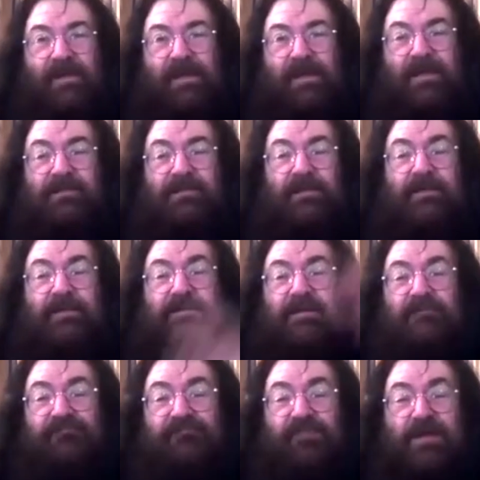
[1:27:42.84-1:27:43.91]
His
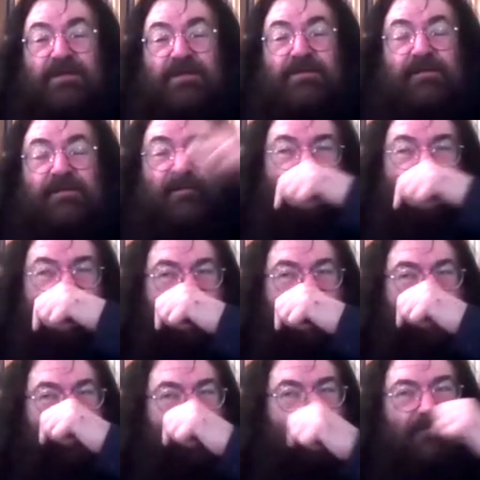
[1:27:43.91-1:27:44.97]
London friends still
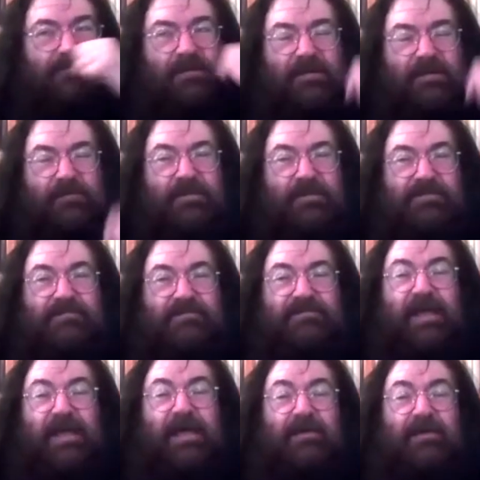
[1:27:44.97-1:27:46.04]
remember him as
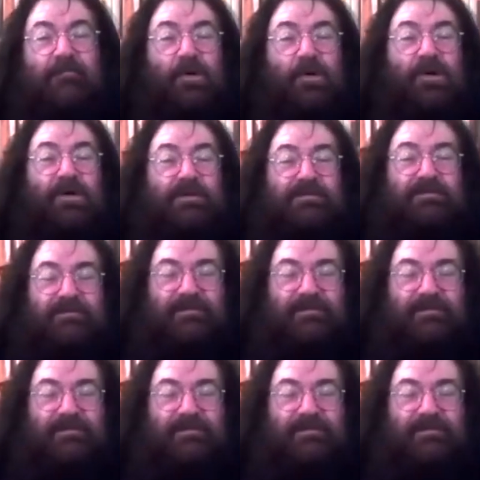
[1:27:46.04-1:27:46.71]
Dan Moss.